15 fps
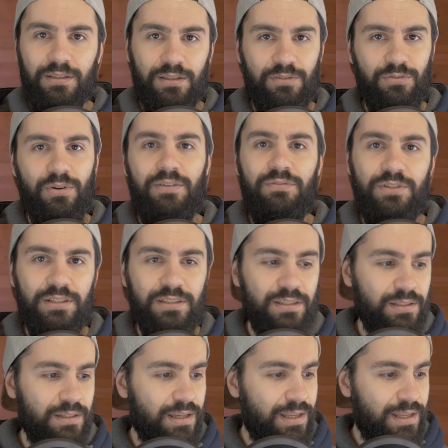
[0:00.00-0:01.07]
if you have
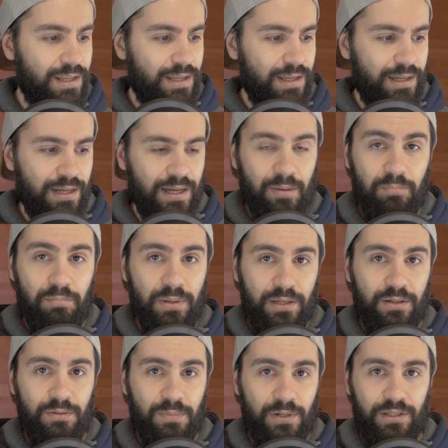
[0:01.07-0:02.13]
just a
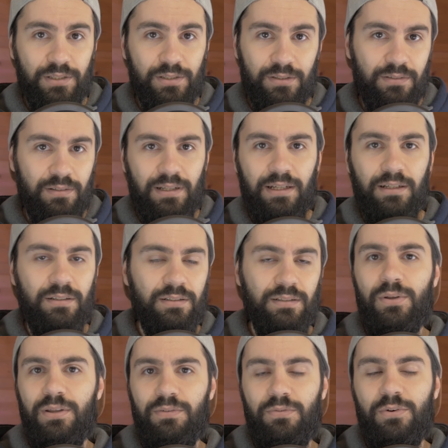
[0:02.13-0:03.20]
bigger monitor, like
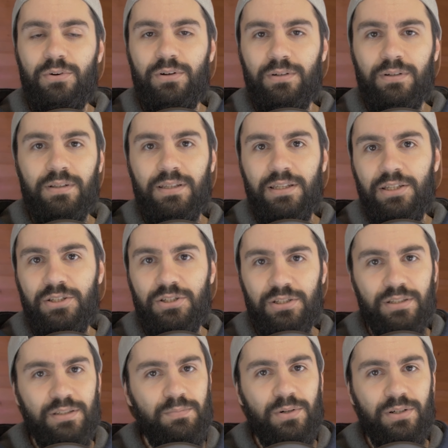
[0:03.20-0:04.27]
34
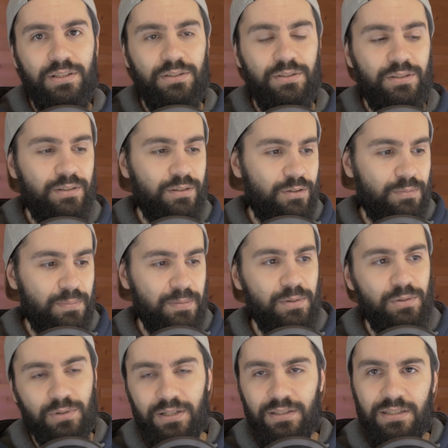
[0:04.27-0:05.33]
inches monitor, or
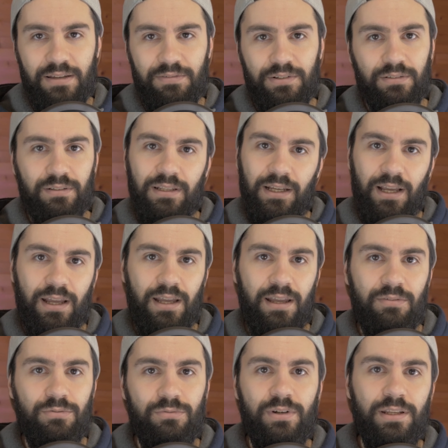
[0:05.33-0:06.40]
maybe 27 like I
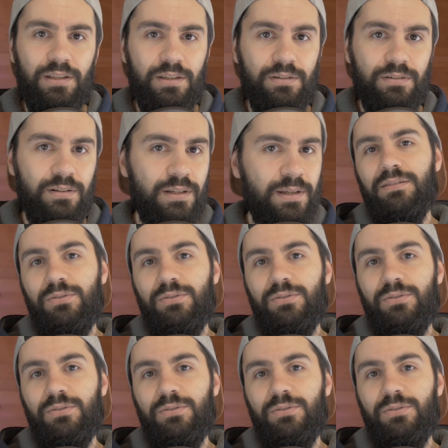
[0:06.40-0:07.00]
have right here.